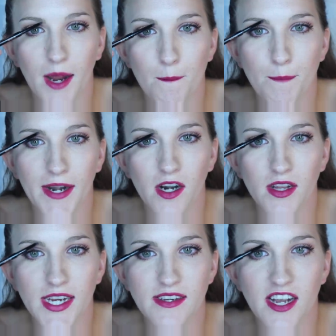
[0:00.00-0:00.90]
I'm
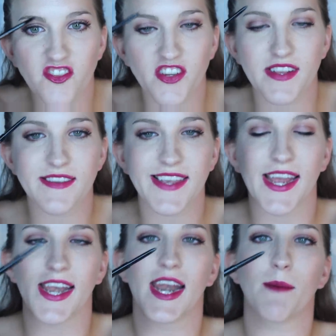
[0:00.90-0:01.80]
barely touching the
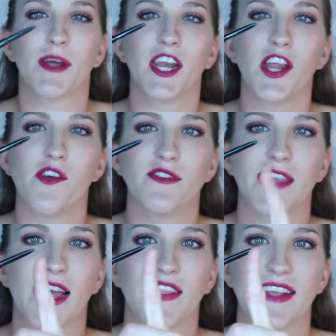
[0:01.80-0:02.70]
skin. And I'm going to
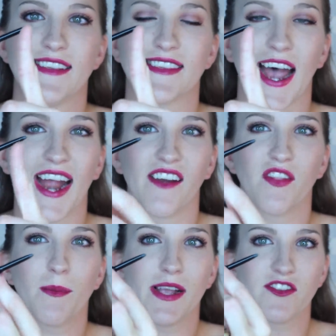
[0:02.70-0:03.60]
use the side
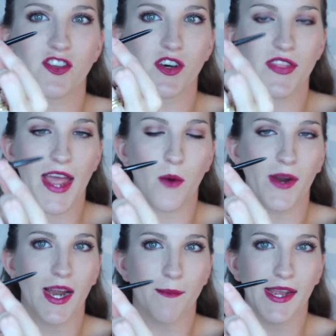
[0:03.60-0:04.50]
of the pencil. That
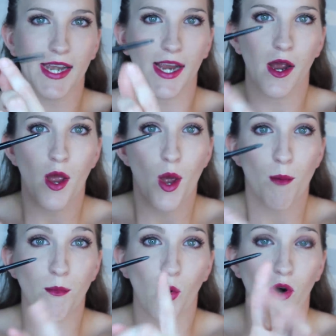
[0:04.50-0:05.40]
way I'm getting
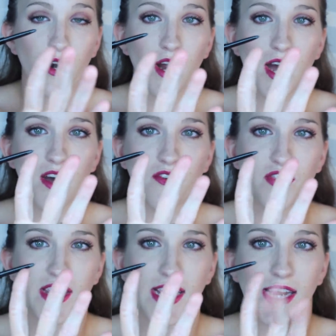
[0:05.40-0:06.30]
more
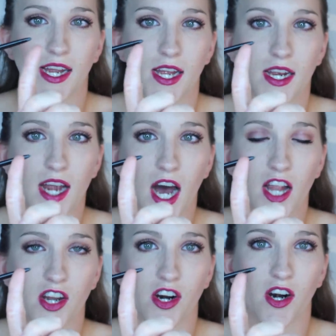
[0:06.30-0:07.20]
of the
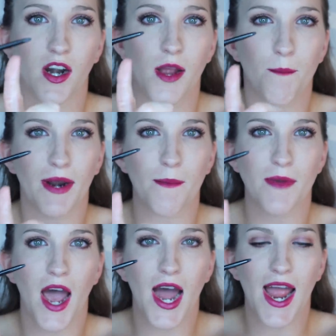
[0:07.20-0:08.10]
color, but
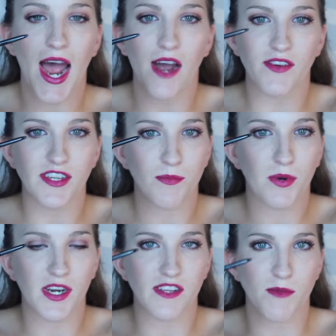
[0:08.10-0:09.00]
I'm not having to
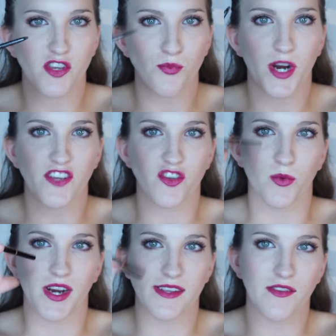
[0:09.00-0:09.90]
put as much pressure.
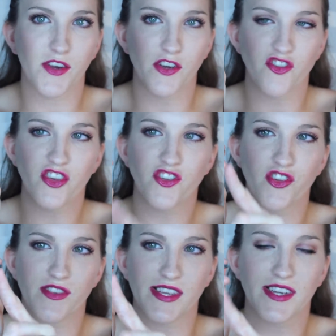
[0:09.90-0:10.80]
Whereas if you just
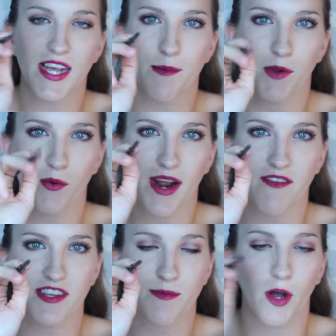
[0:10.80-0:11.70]
use the tip, you would have
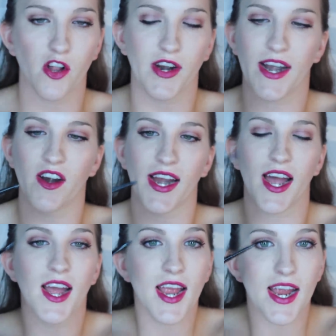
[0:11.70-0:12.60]
a smaller
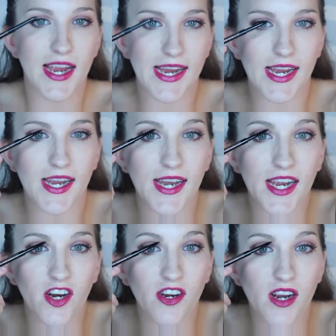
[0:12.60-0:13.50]
area and
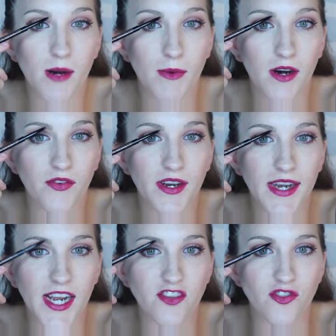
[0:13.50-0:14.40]
it could come off
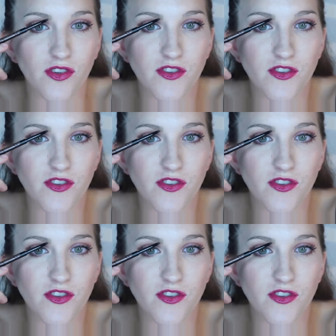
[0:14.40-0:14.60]
unnatural.